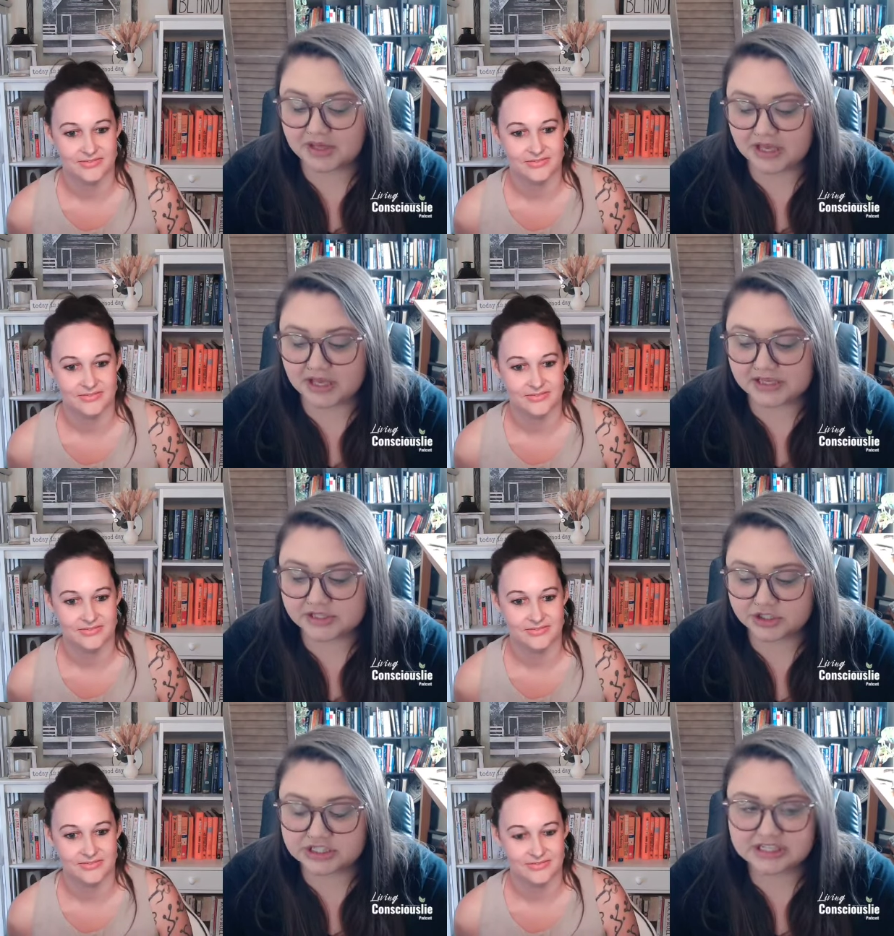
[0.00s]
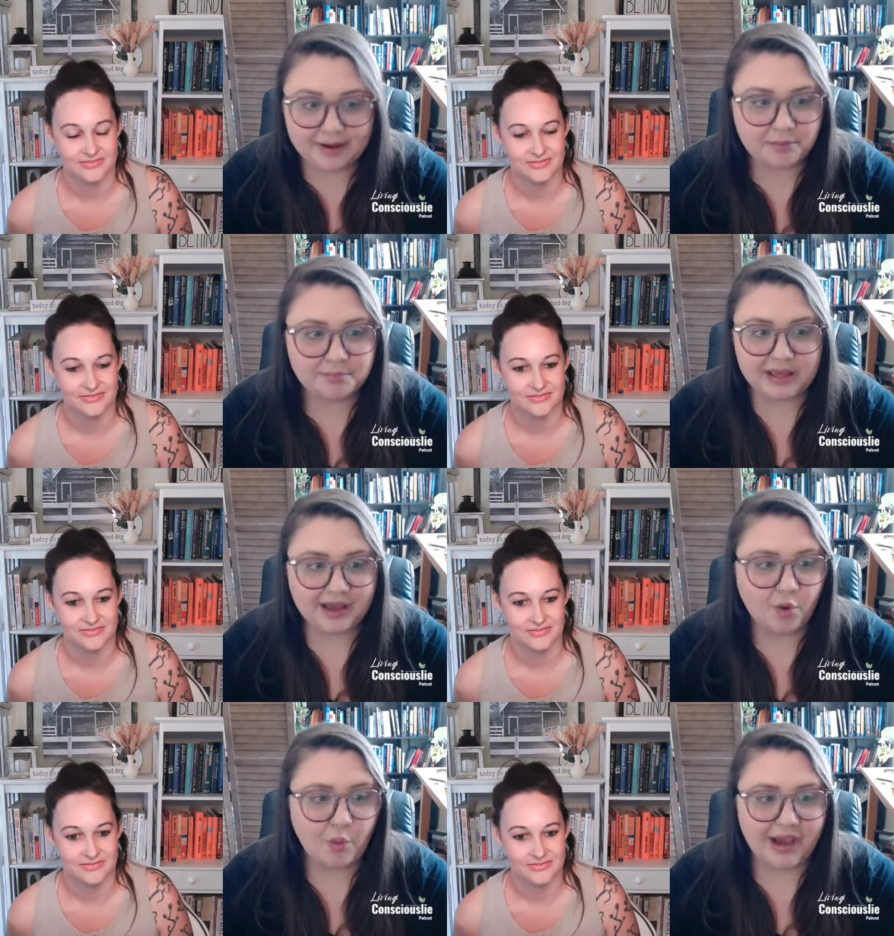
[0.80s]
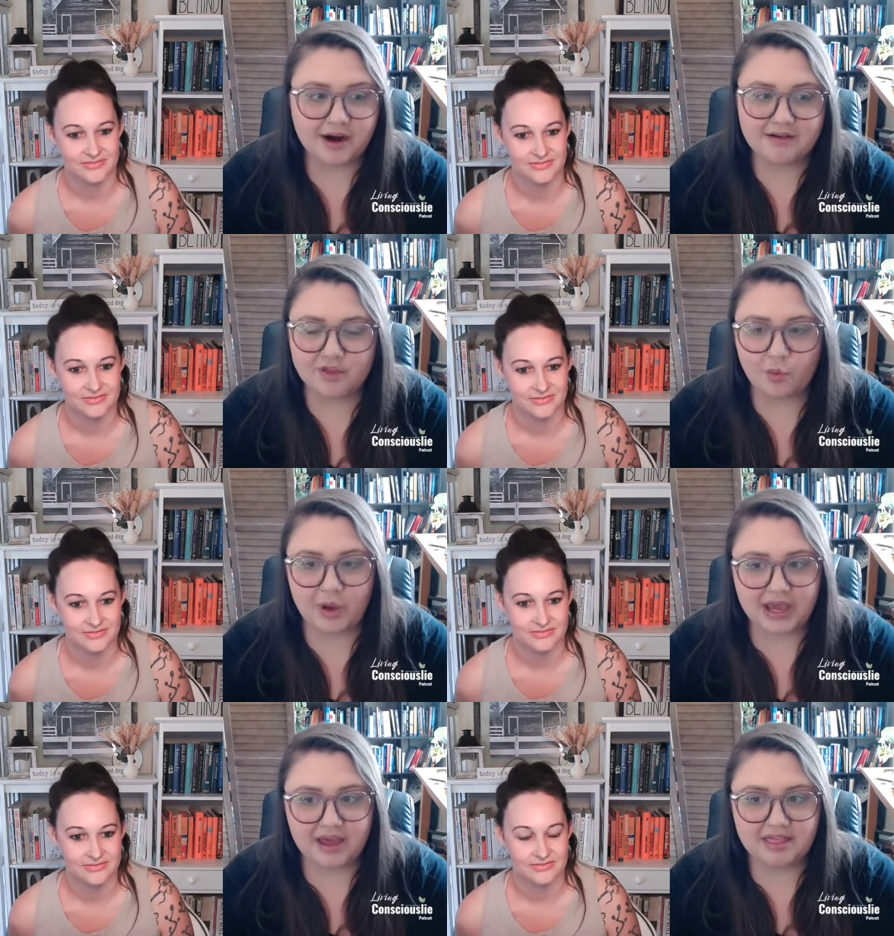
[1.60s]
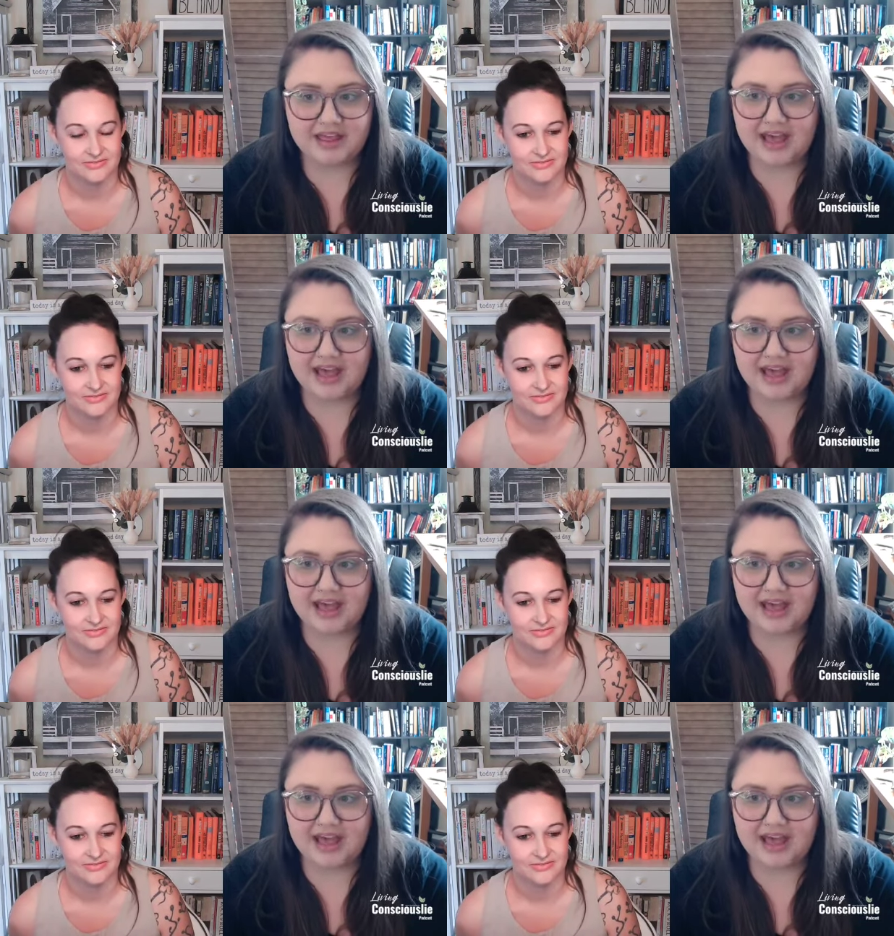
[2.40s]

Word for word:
Speaker 1: me is just about being aware of the way